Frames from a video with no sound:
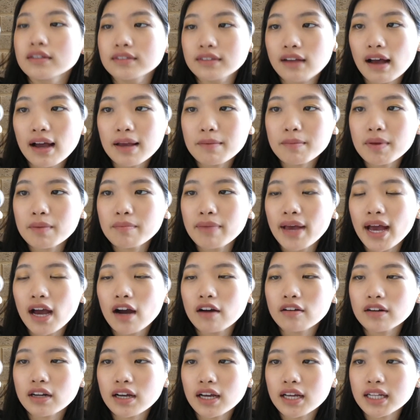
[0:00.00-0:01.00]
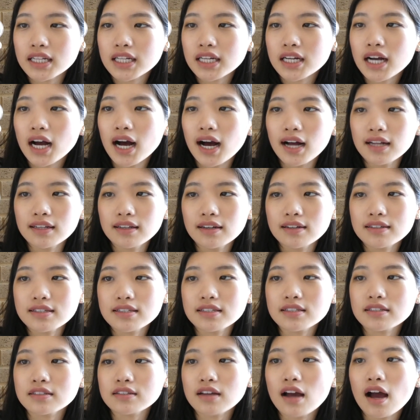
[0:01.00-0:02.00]
diamond powder in the color
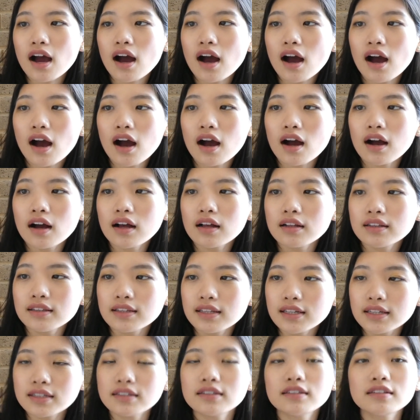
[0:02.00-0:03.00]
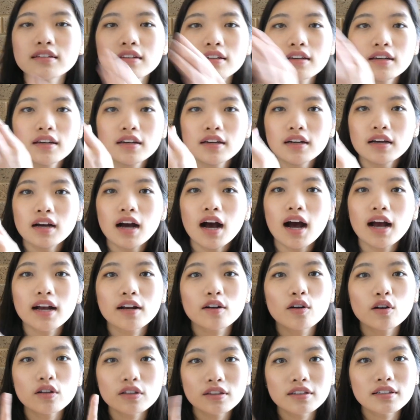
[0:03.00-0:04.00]
Star Lit. I
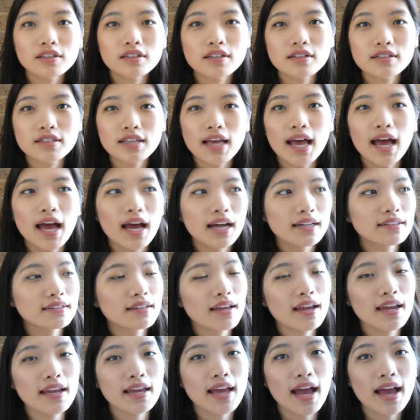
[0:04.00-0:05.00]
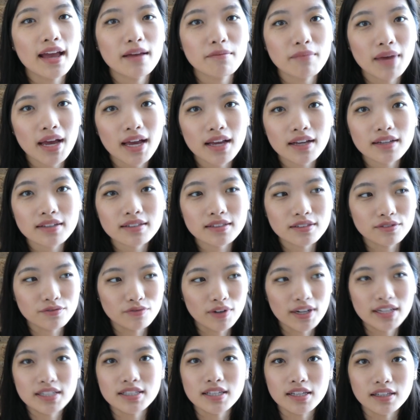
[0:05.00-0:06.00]
got this at TK Maxx
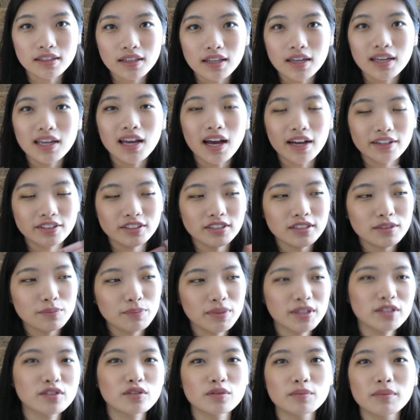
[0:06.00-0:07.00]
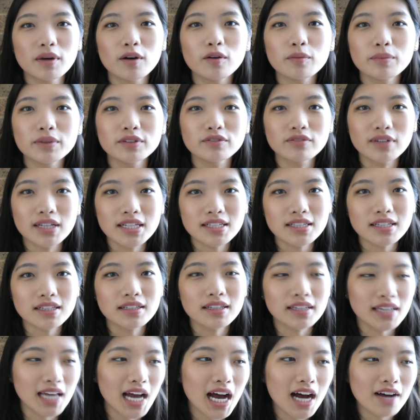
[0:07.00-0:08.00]
recently. I just been to Melbourne
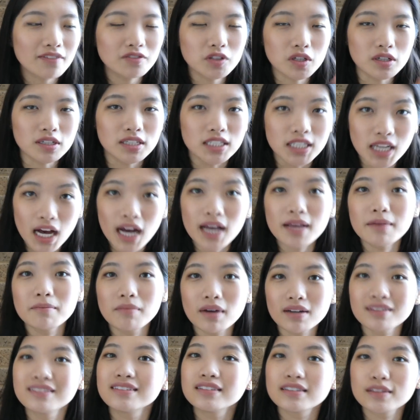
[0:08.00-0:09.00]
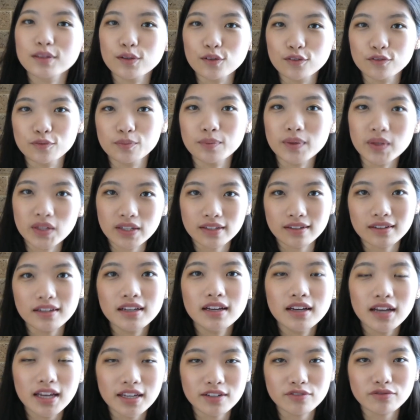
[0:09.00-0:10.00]
recently after 9 months of being
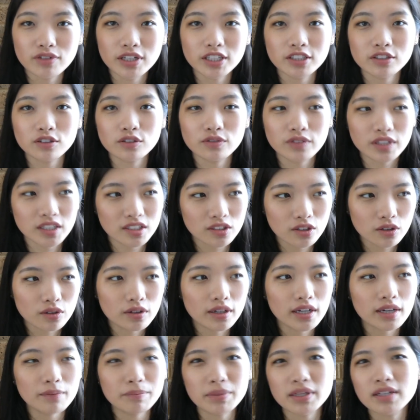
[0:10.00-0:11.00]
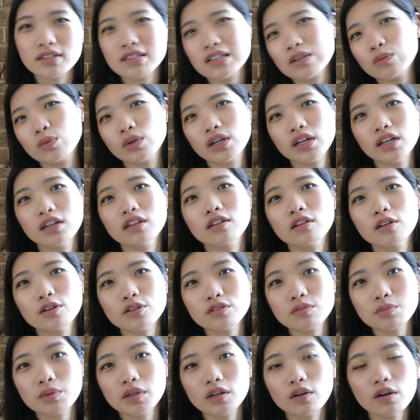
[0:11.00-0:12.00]
in regional Victoria. Because I work in a
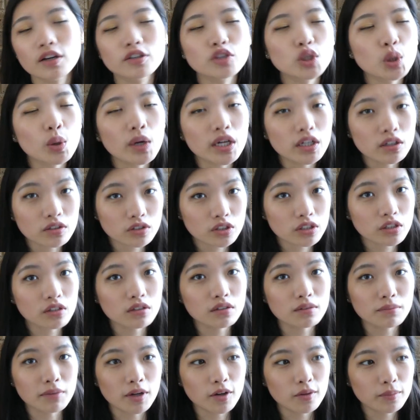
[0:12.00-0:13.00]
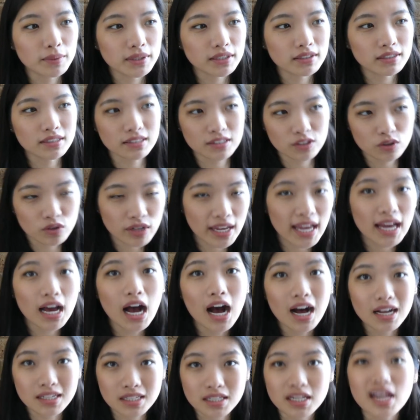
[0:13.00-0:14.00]
hospital, I try not to go to Melbourne, because you get
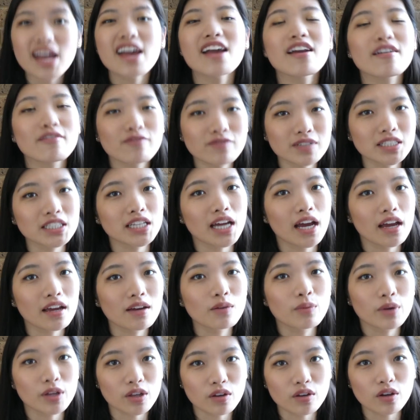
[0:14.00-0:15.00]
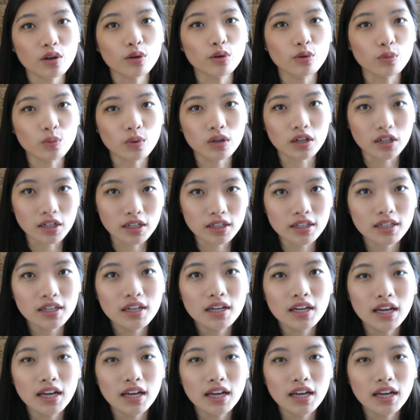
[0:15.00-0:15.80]
asked every day when you go to work